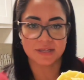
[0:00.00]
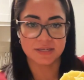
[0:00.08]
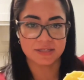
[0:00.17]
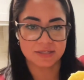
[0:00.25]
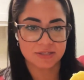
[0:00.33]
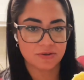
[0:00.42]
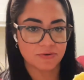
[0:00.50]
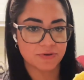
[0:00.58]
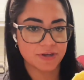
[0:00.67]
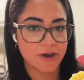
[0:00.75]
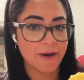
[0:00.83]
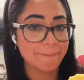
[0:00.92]
is so
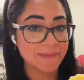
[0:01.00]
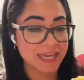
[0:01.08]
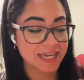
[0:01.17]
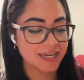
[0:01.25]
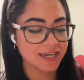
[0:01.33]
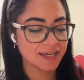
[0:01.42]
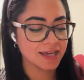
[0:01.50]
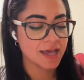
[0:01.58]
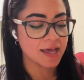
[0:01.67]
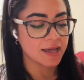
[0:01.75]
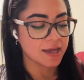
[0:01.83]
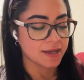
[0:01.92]
yummy.
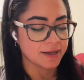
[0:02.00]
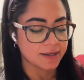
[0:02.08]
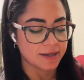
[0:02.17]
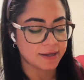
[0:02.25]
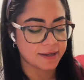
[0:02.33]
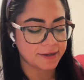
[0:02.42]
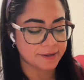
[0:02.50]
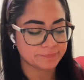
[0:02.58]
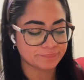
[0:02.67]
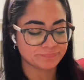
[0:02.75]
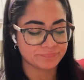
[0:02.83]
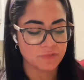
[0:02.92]

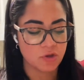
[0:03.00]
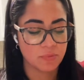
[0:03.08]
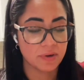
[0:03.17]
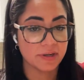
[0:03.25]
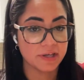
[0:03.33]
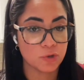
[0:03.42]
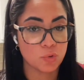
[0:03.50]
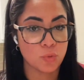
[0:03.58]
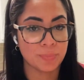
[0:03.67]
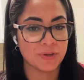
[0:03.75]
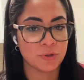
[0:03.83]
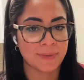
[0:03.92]
You rarely go
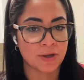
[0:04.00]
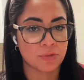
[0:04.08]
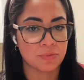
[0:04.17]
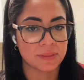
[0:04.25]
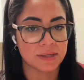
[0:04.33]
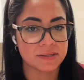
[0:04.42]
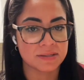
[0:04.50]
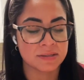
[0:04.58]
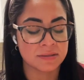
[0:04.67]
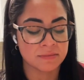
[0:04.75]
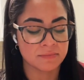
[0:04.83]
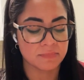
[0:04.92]
open your mouth with this,
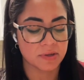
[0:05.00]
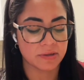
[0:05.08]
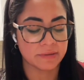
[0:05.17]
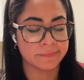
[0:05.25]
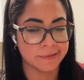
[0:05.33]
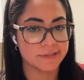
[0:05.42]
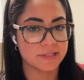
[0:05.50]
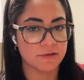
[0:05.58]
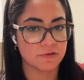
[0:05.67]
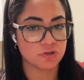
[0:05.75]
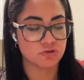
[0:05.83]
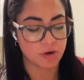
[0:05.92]
but let's give
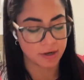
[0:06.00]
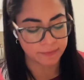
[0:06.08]
it a try.